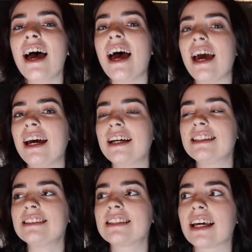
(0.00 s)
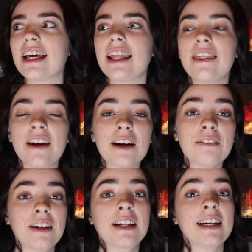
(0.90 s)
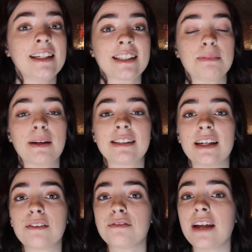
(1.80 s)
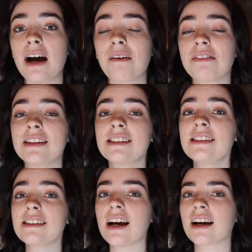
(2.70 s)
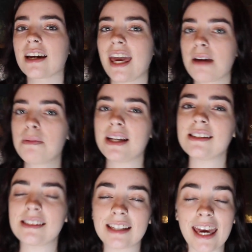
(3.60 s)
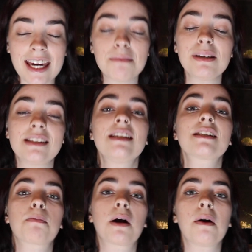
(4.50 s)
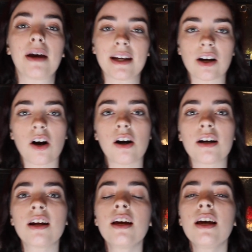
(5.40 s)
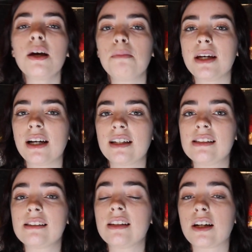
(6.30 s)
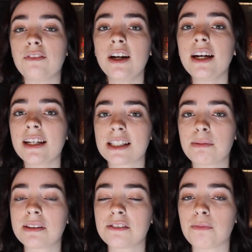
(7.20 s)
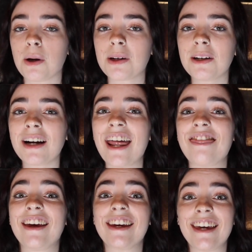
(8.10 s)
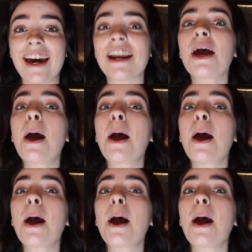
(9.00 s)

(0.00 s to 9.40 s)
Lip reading: and they're very inexpensive. Now, this can be seen as a pro and a con, because they're a very inexpensive monitor and they get